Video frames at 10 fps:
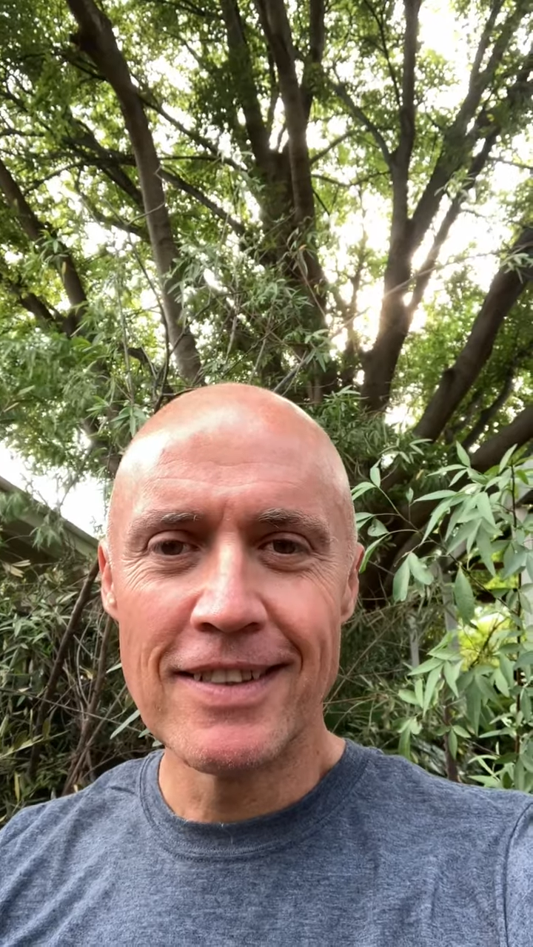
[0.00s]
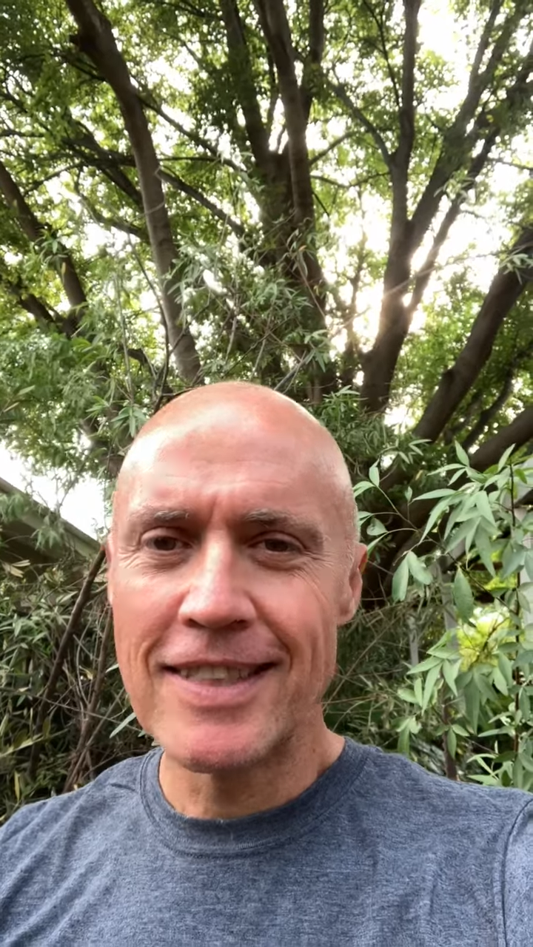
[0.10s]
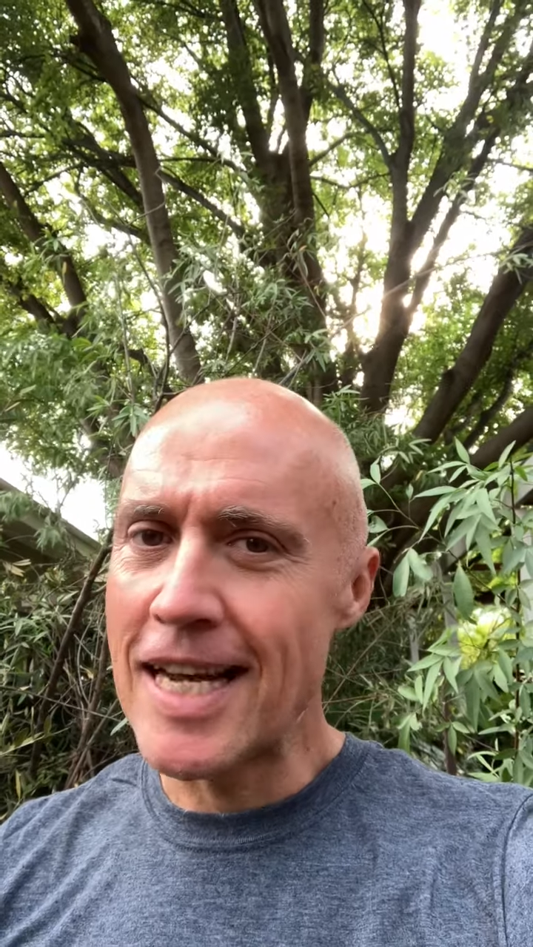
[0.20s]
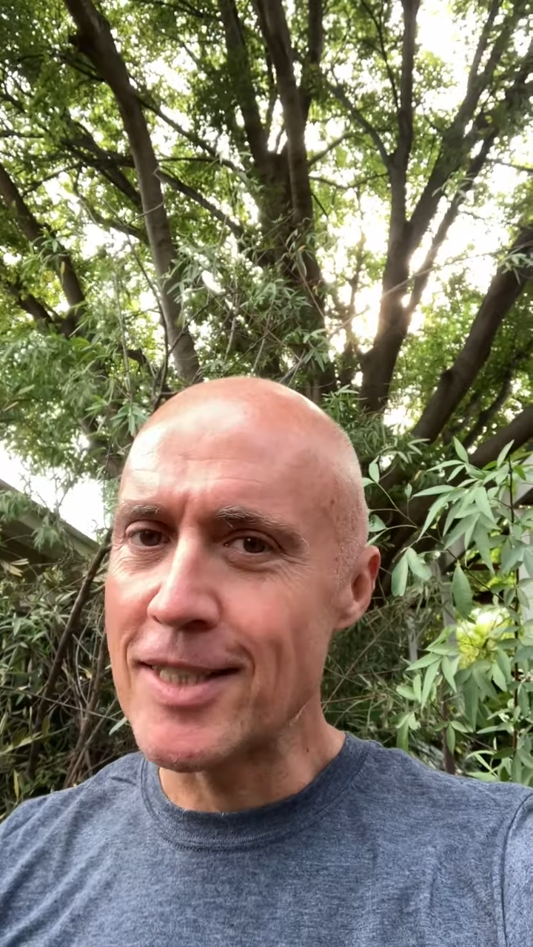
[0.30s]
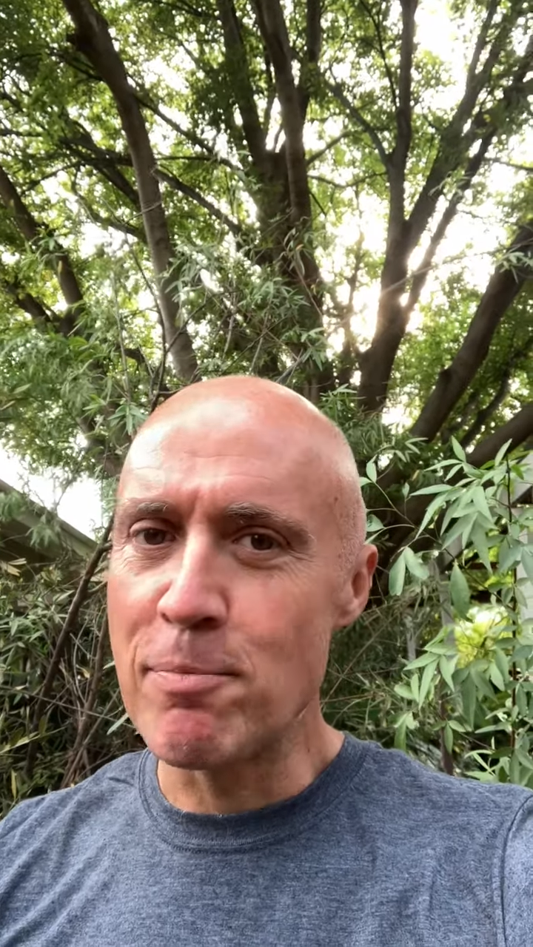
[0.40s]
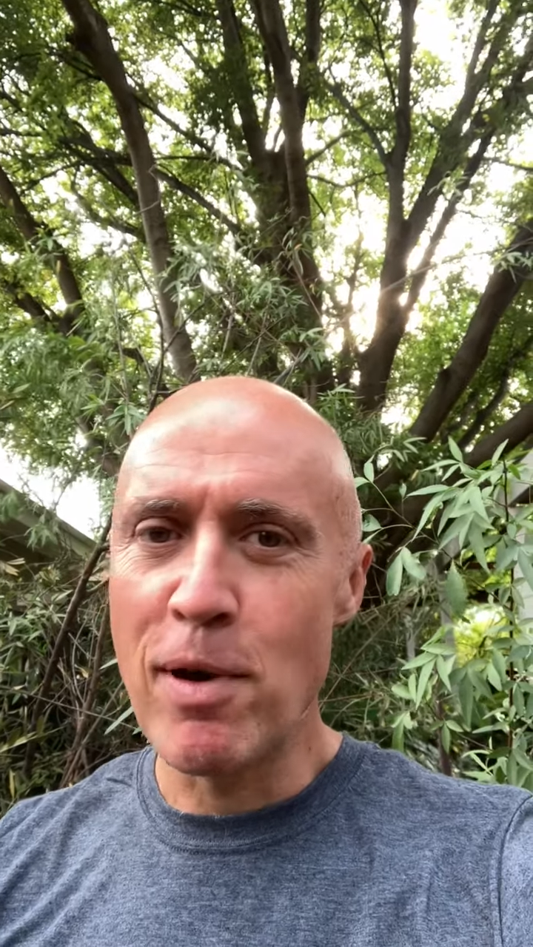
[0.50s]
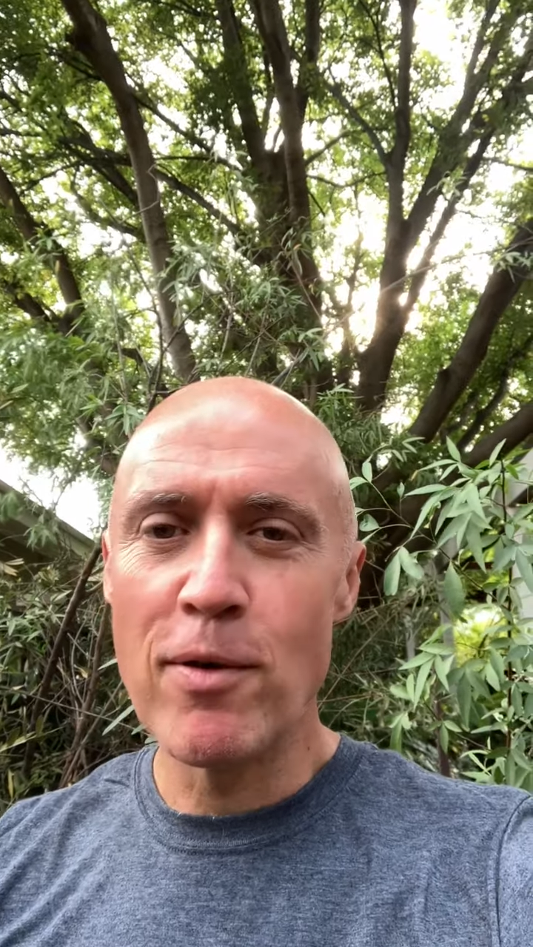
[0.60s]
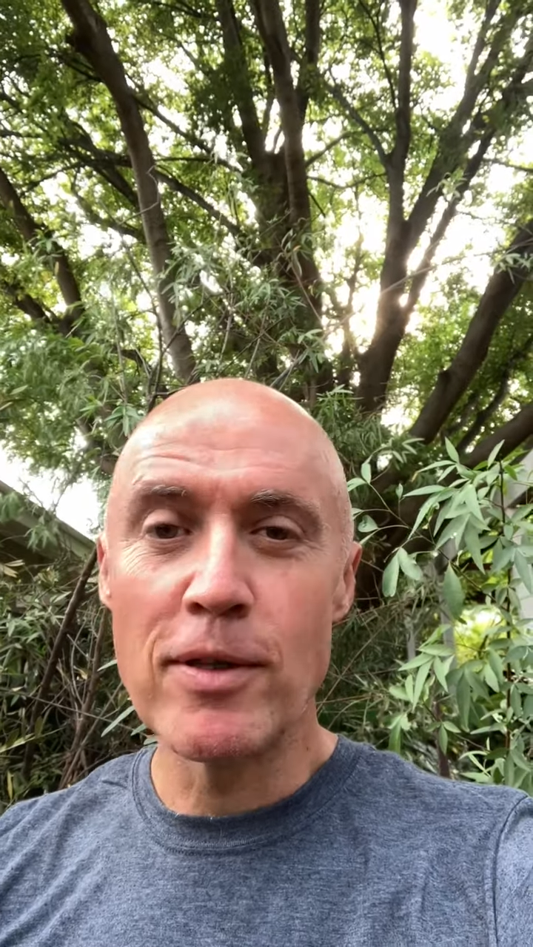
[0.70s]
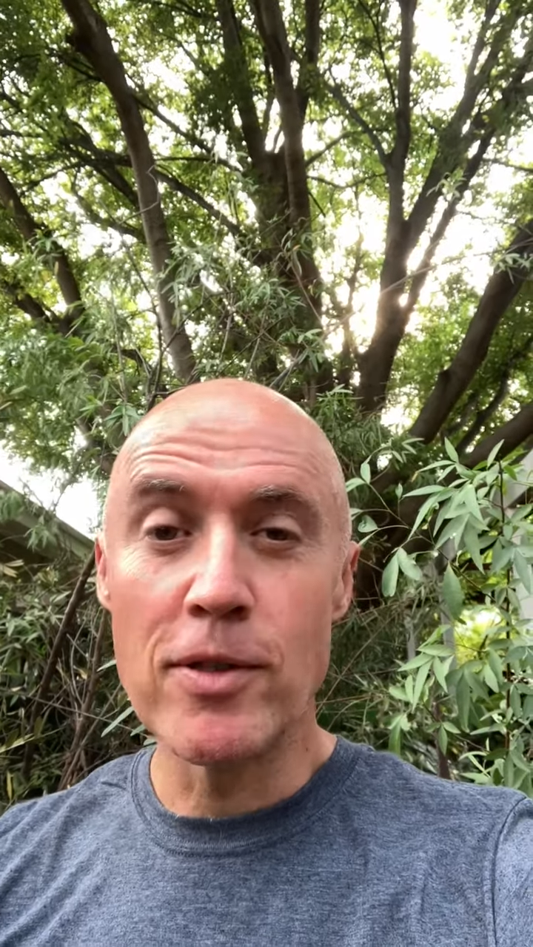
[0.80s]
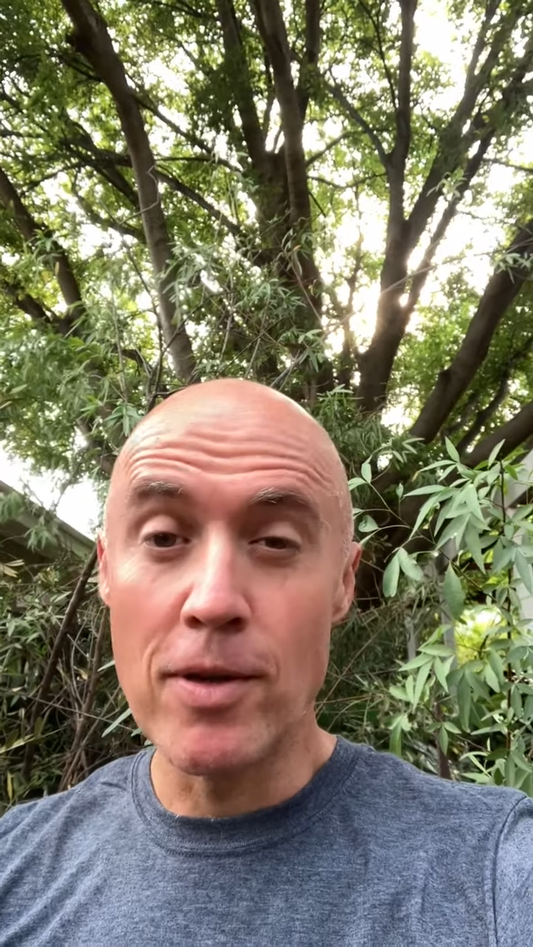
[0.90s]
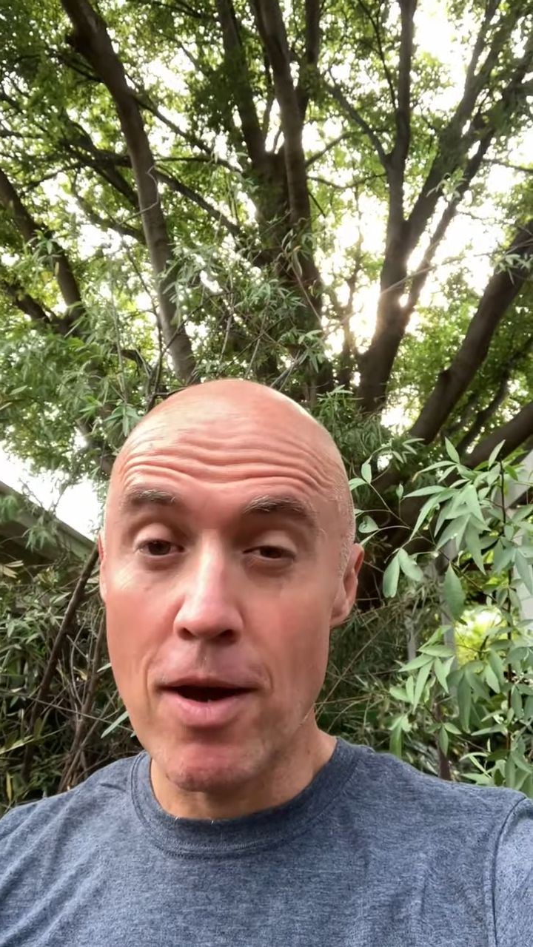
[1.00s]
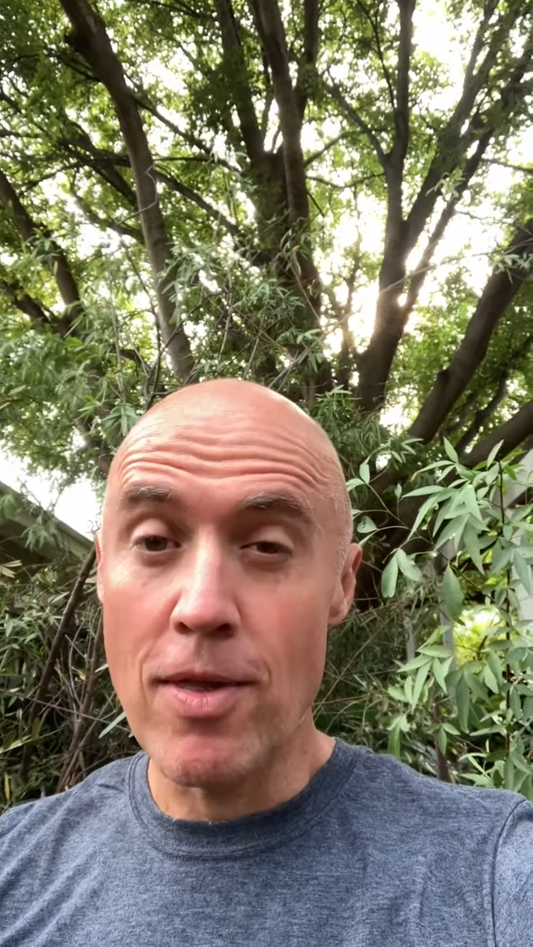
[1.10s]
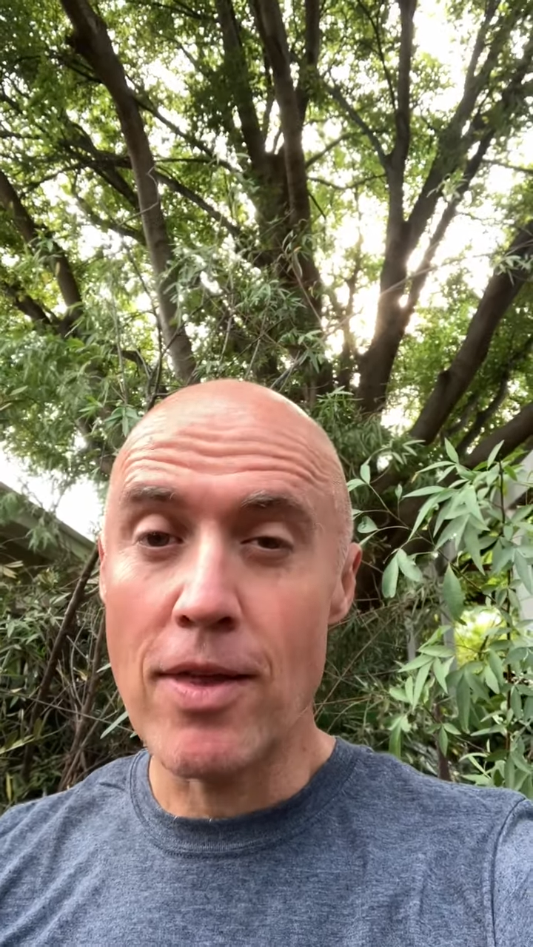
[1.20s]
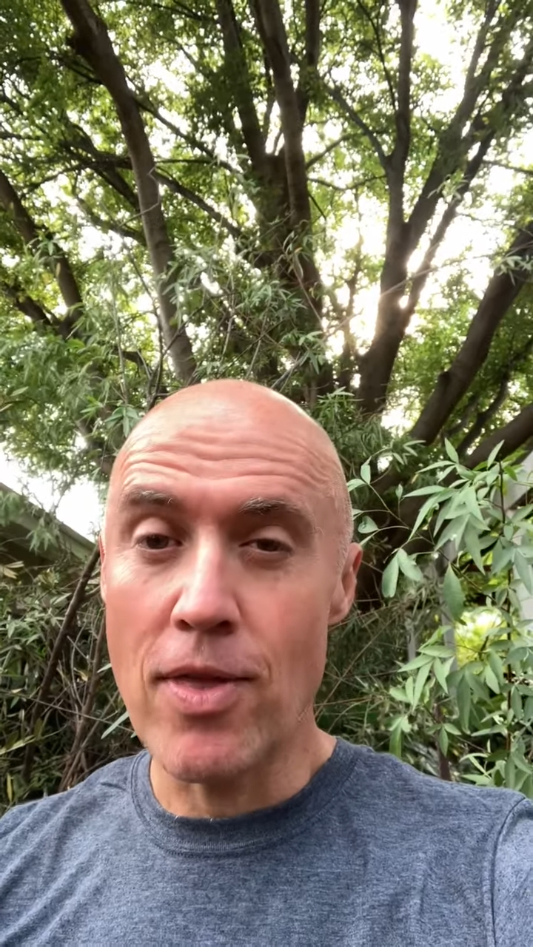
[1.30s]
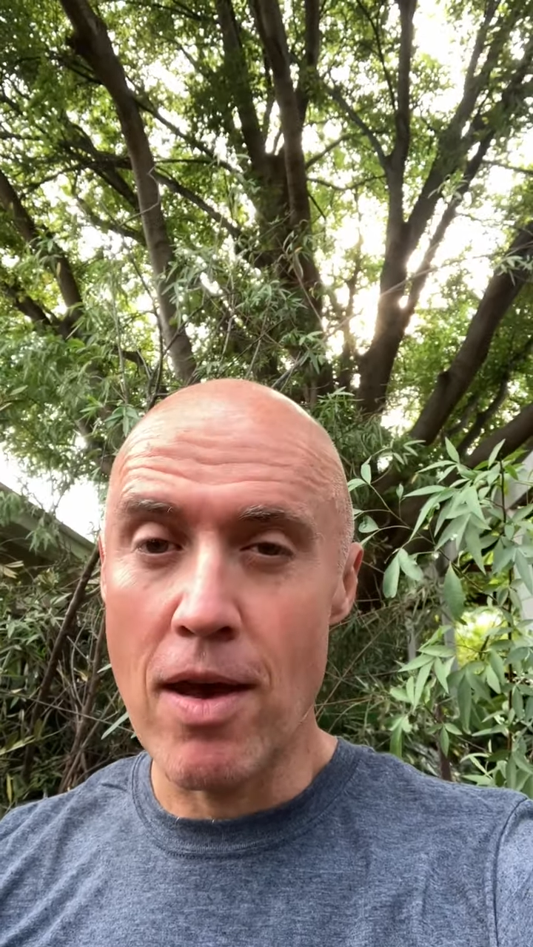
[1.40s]
Takes a poet to know
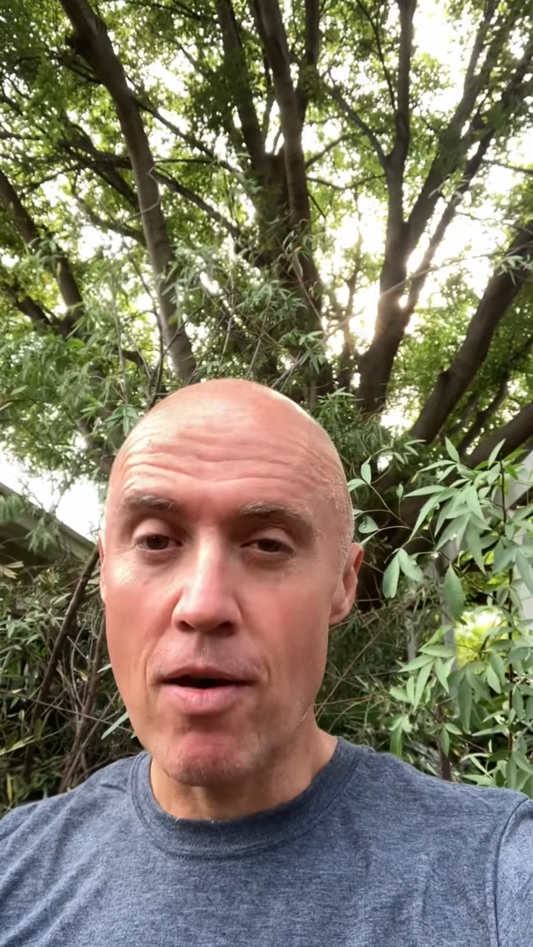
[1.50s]
that there